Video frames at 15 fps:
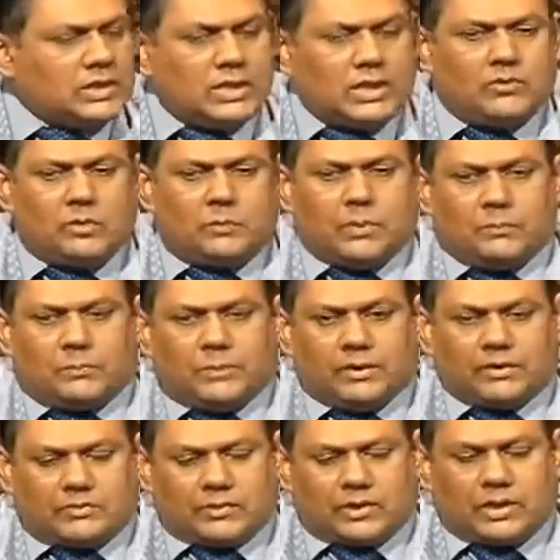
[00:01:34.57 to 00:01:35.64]
Every people
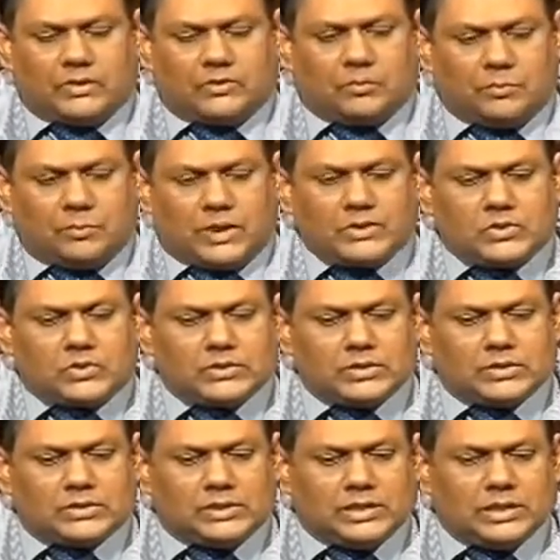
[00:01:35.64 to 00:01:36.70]
trying to match
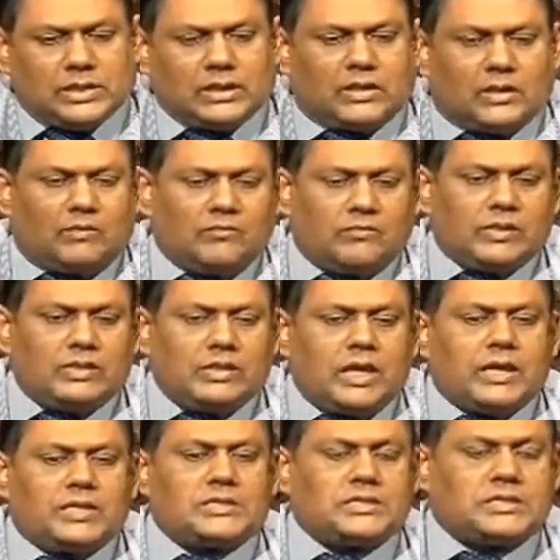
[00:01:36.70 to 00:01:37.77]
the income with the
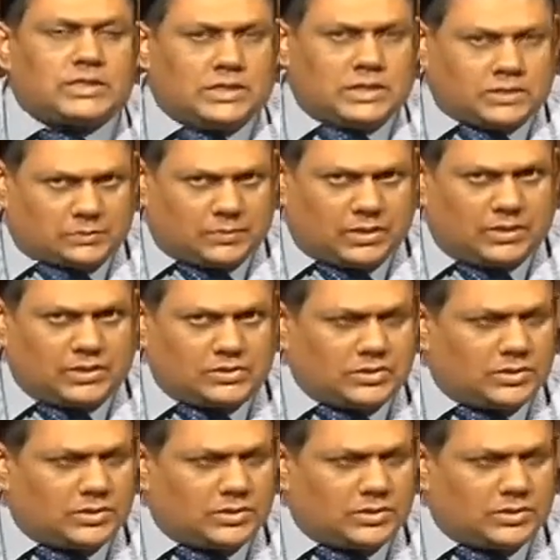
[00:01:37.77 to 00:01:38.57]
existing expenditure.